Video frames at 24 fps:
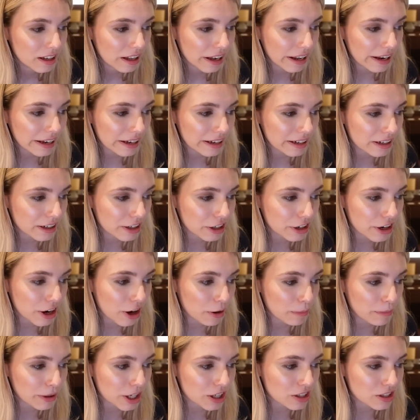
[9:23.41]
Like, you
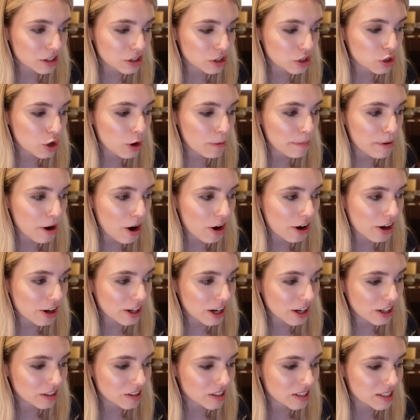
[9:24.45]
know, because there's no pawn
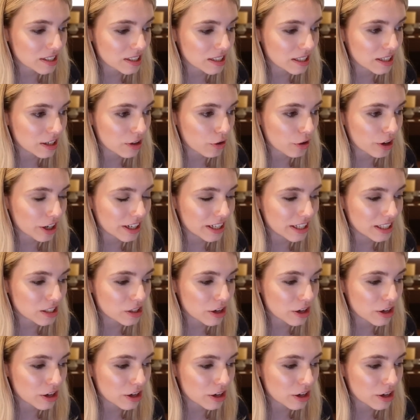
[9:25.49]
on c or e.